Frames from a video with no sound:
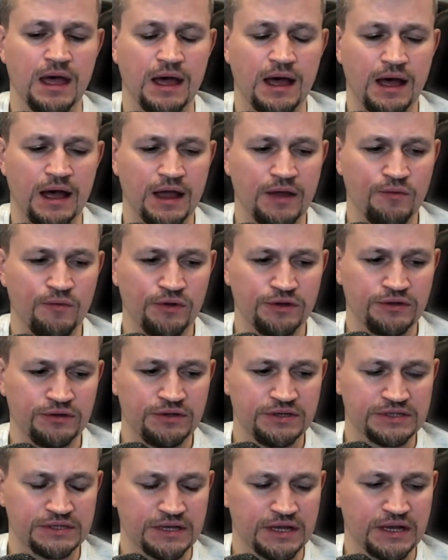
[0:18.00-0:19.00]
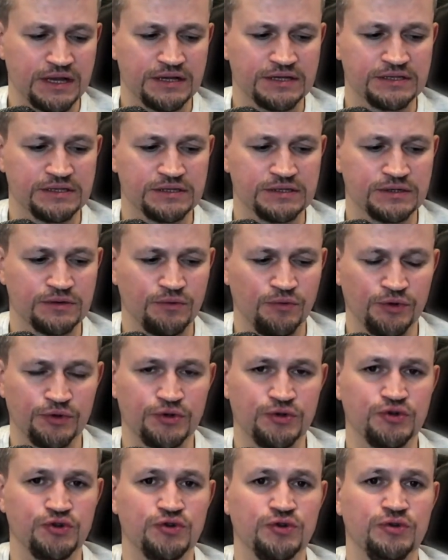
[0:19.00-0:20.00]
I want to discuss what
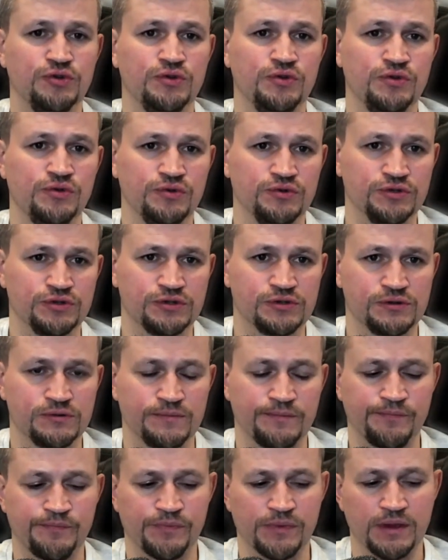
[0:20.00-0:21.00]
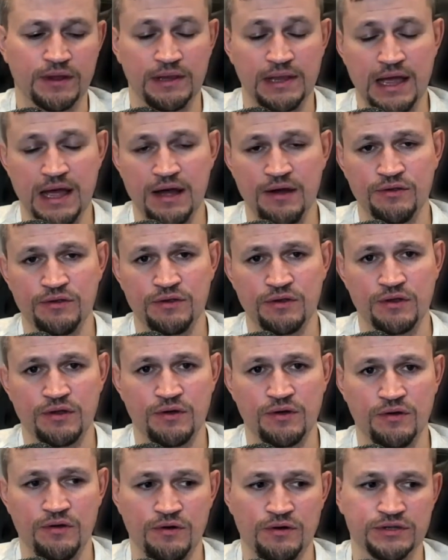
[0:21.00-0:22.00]
you should to use, cloud
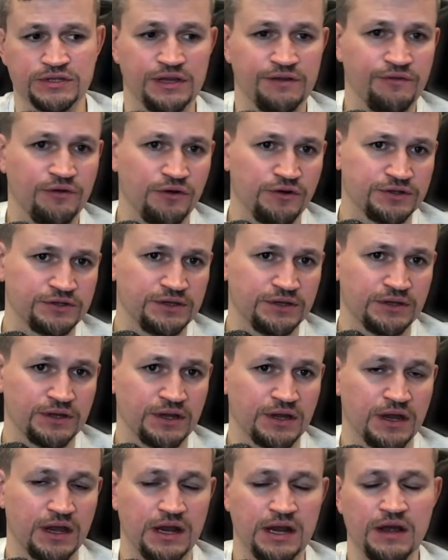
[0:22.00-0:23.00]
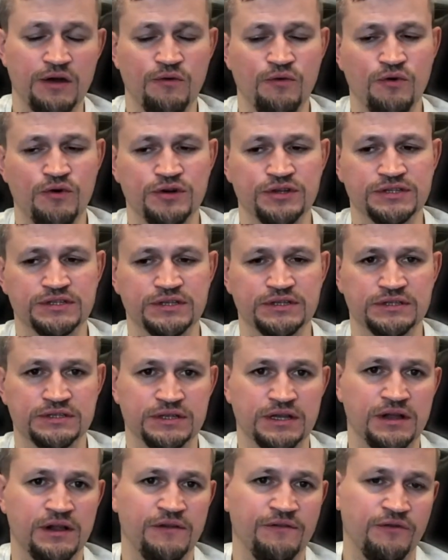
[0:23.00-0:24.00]
or self-hosted. In our words,
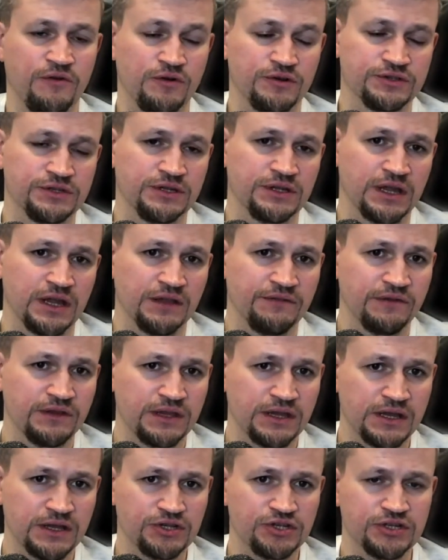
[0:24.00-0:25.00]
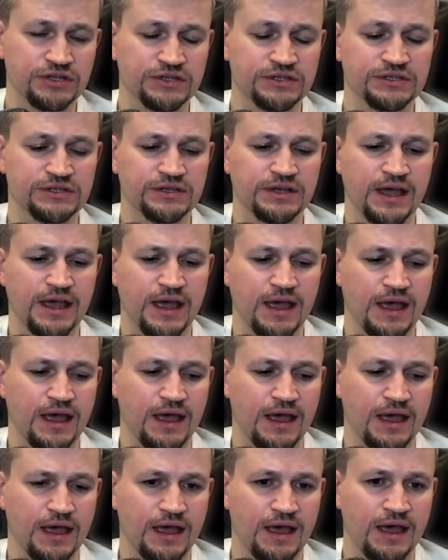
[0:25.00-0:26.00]
self-hosted advantages
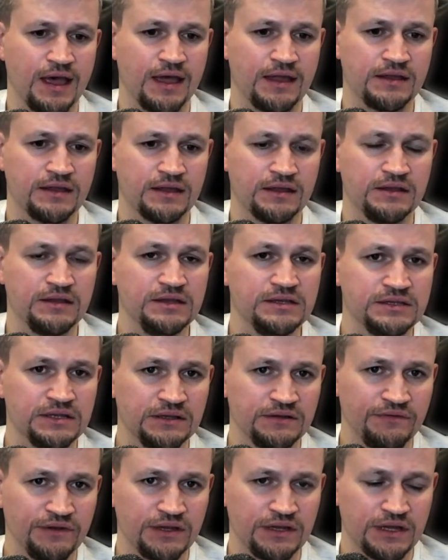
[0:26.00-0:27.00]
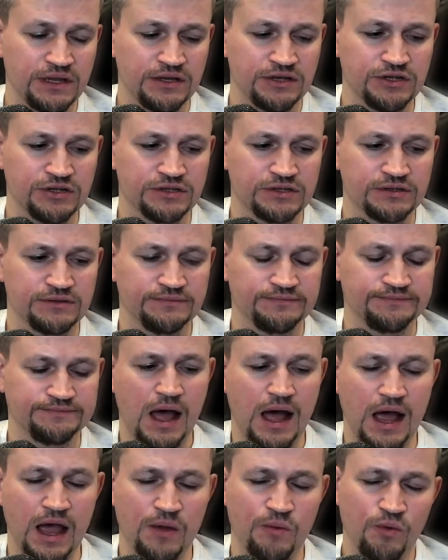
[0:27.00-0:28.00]
and disadvantages.
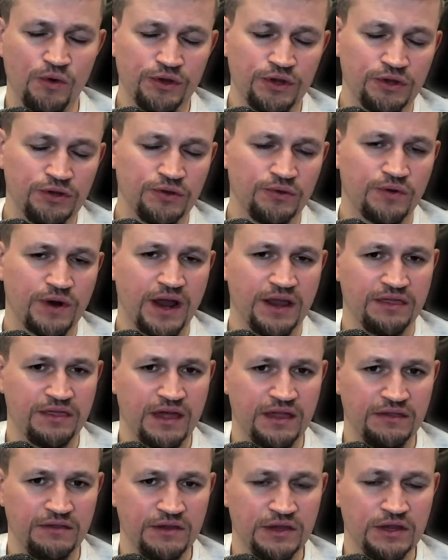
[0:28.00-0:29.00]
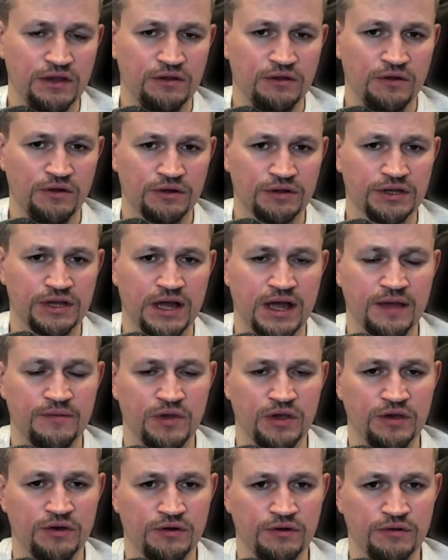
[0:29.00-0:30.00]
I wanted to write that video a long time
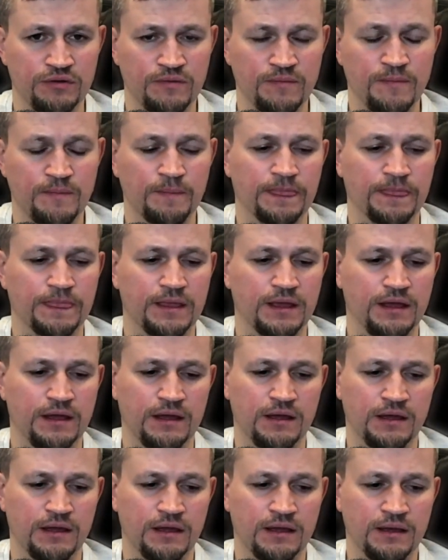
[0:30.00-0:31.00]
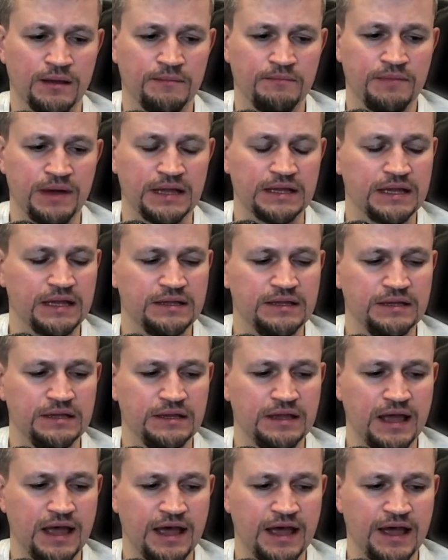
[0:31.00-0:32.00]
ago, Uh, but I
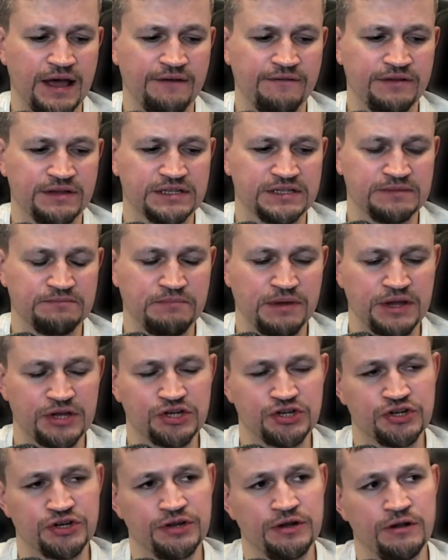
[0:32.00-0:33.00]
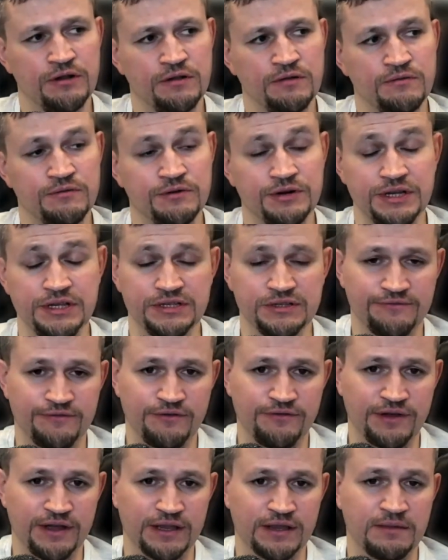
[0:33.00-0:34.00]
didn't have a special reason
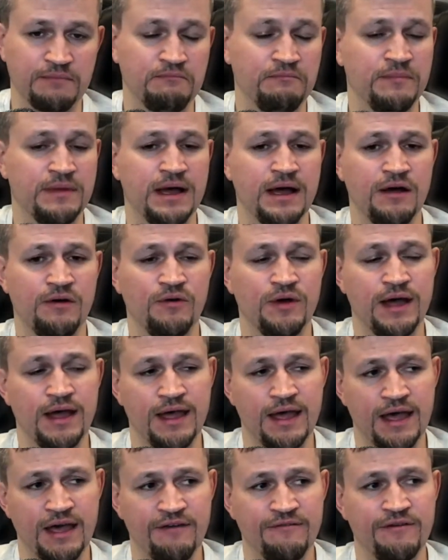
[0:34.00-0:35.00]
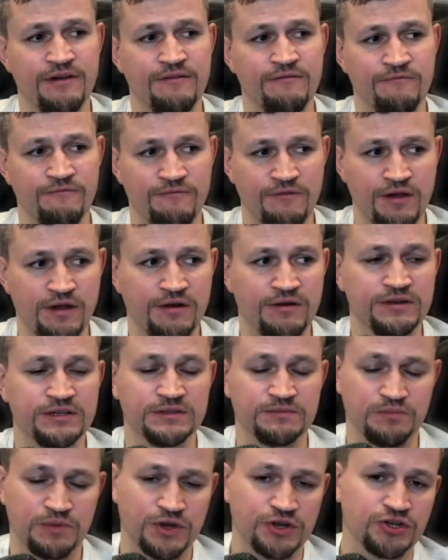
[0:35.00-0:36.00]
for that. Now I have a very
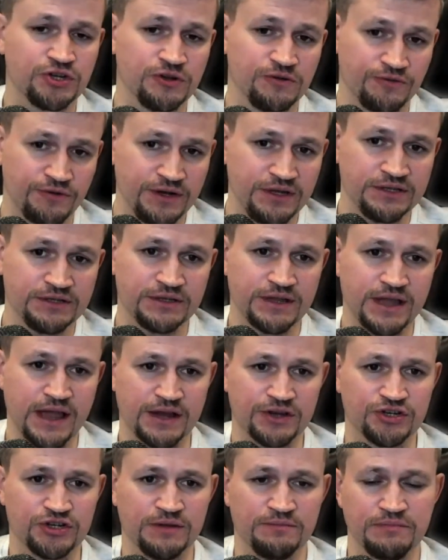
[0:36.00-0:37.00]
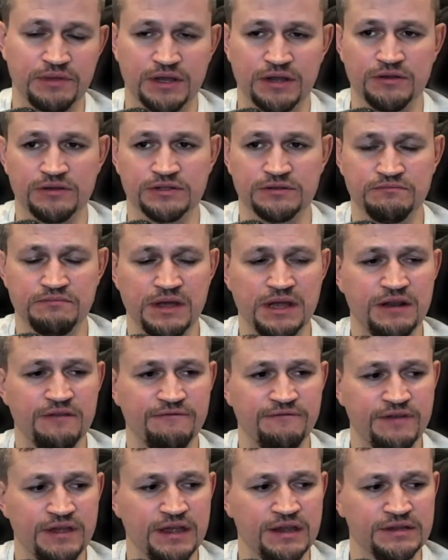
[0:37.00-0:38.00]
special reason, actually, because many
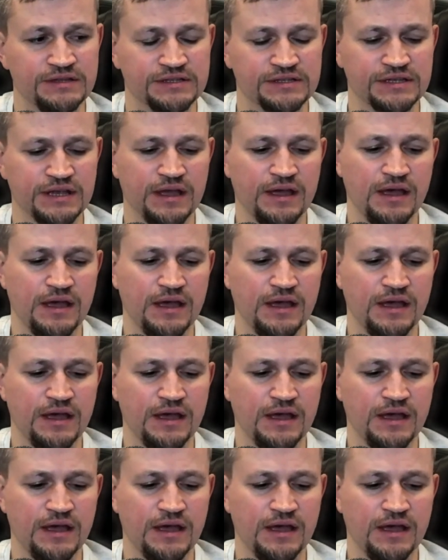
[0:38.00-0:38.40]
things